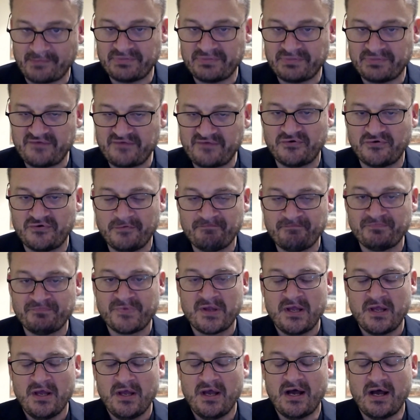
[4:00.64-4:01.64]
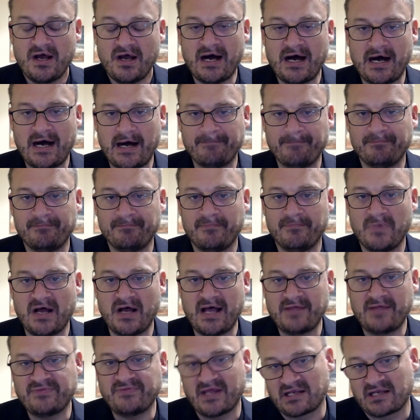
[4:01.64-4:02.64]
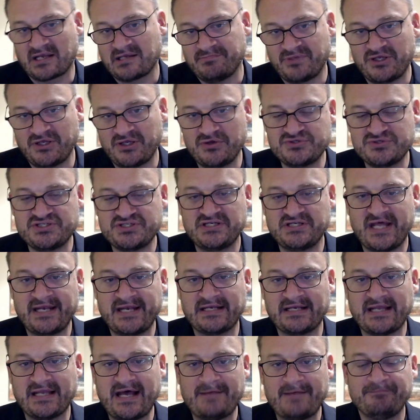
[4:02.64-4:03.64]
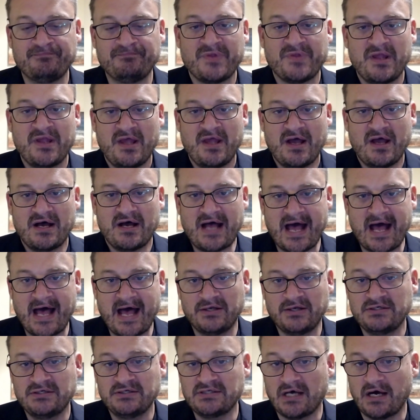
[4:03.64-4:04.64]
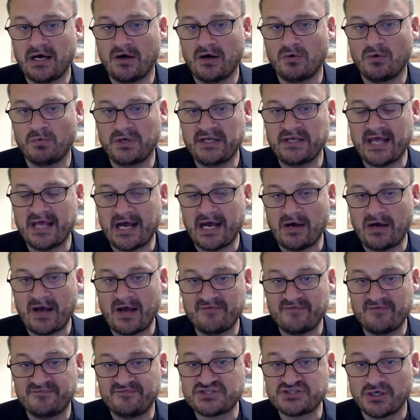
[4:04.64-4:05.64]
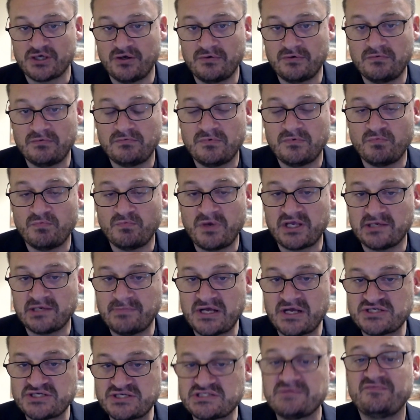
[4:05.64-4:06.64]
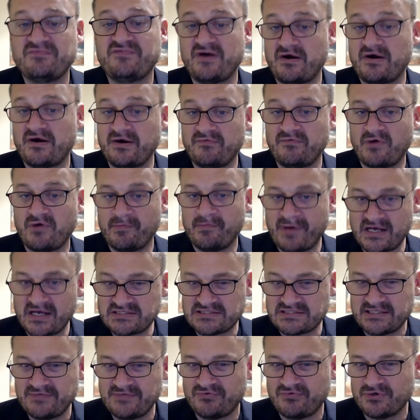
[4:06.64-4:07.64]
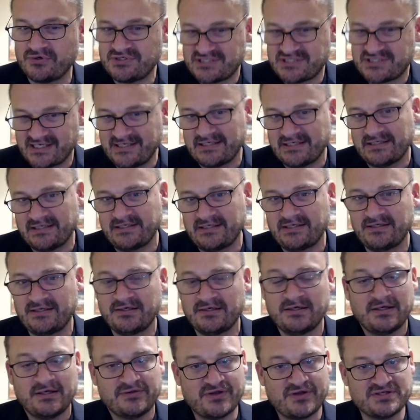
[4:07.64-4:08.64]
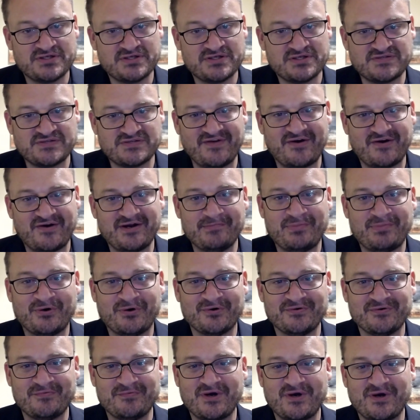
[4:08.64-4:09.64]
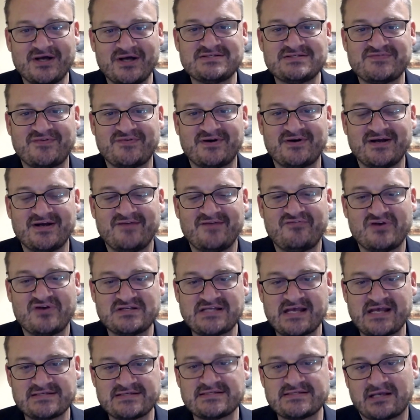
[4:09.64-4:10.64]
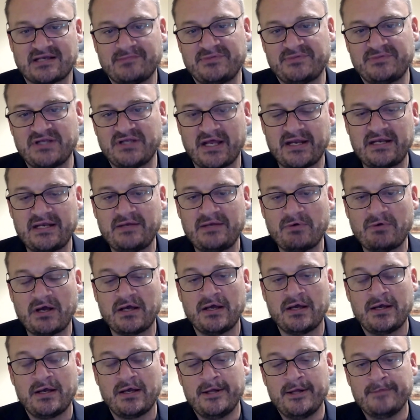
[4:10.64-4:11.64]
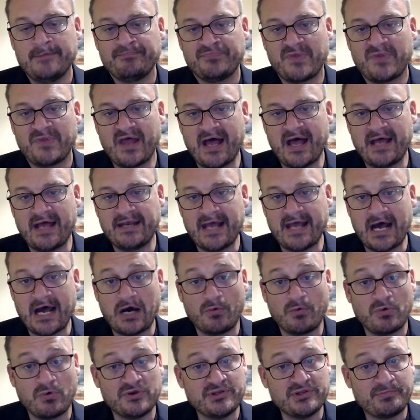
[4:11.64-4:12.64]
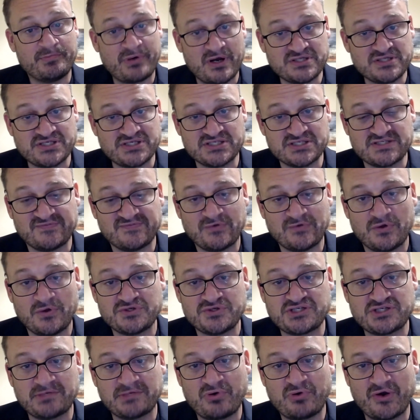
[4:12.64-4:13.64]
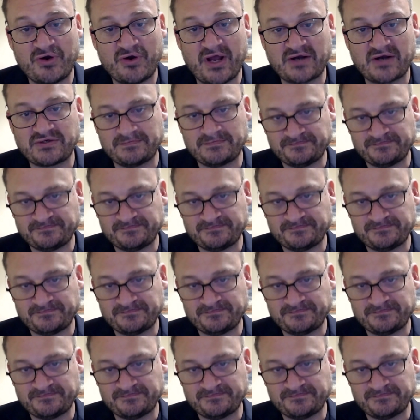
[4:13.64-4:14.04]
platform that can be used in any lab. And we now have shown we can measure them very robustly, routinely. Those are very important words for a test that can be done anywhere. And now we're in the process of launching product.